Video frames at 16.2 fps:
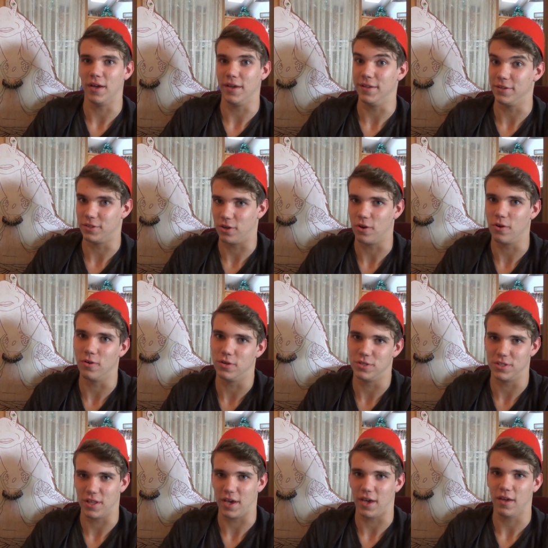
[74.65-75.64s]
I
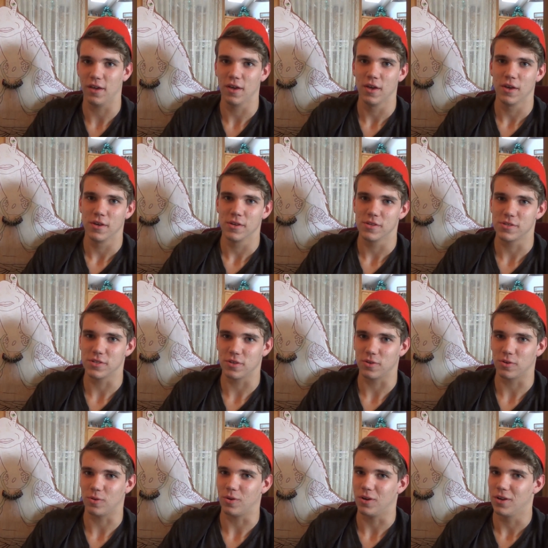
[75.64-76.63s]
encourage that.
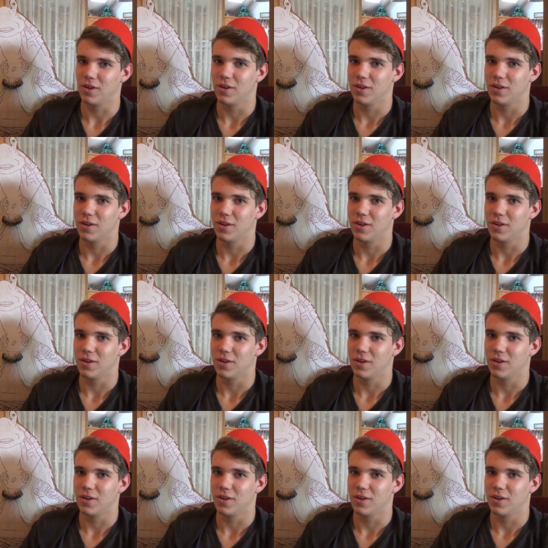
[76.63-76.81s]
So.